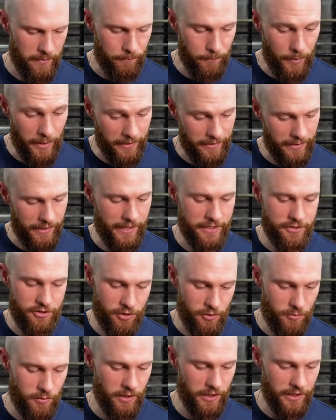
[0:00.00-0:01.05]
But I
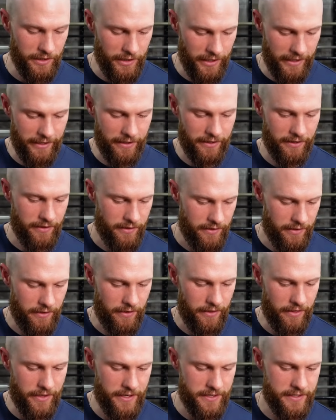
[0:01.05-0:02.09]
do really like
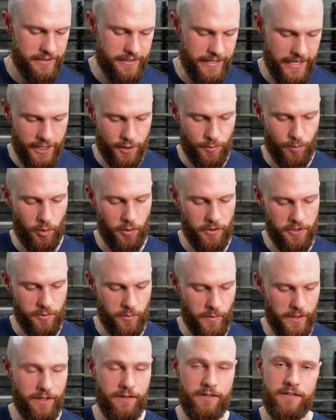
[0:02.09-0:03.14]
this dashboard as
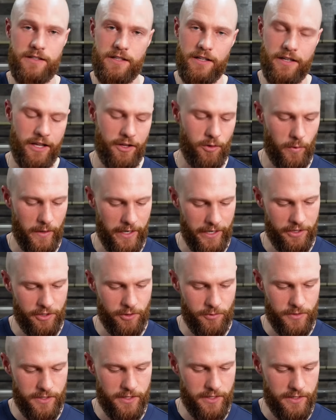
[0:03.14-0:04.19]
well. It's another way I
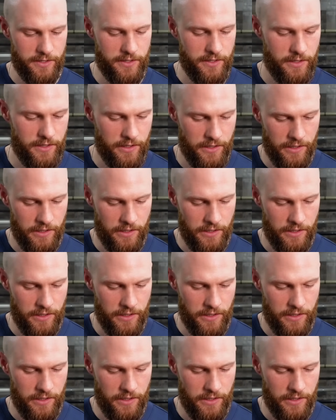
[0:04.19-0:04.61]
use this.